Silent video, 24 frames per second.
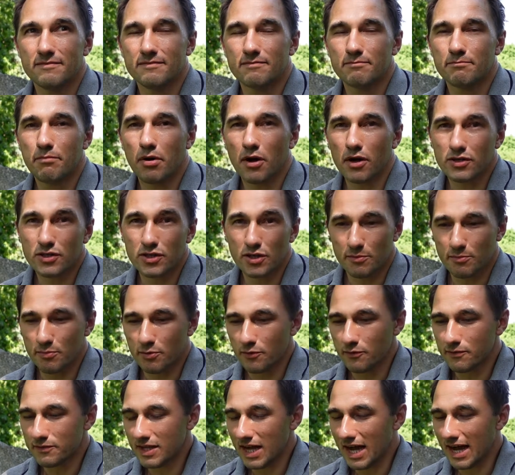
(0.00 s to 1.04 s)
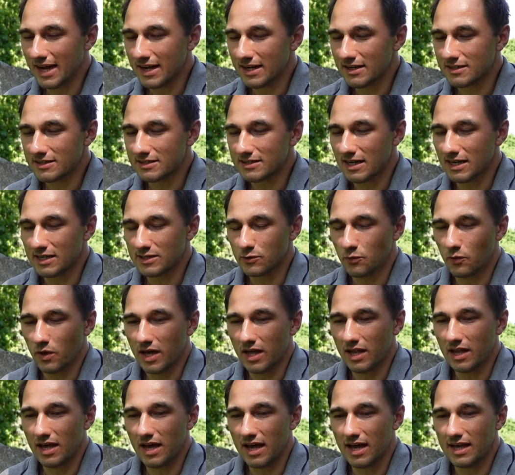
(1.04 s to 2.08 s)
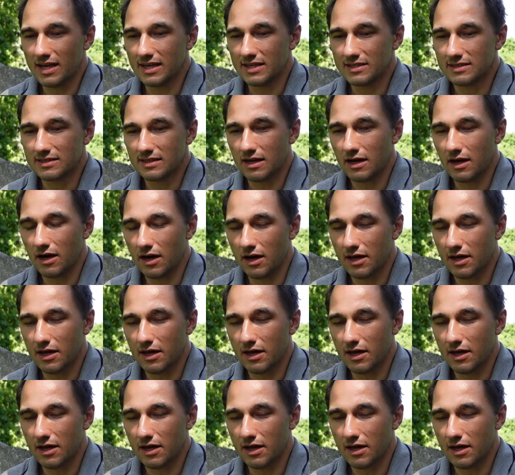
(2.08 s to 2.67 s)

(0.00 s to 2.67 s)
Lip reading: puncture-proof tires, as well as